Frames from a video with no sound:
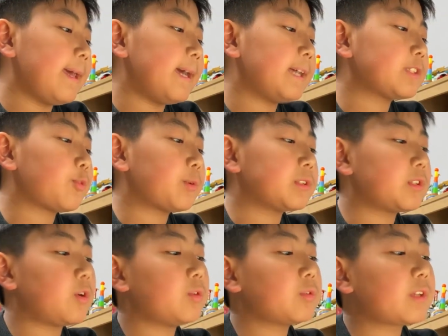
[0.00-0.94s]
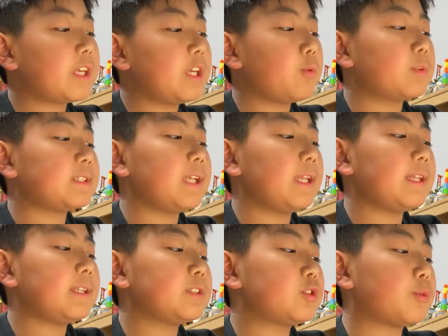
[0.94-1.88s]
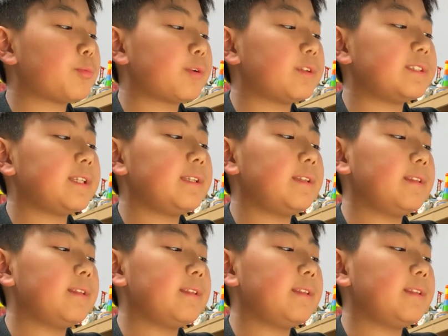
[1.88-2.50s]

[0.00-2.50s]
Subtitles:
As a result, King was sentenced to prison.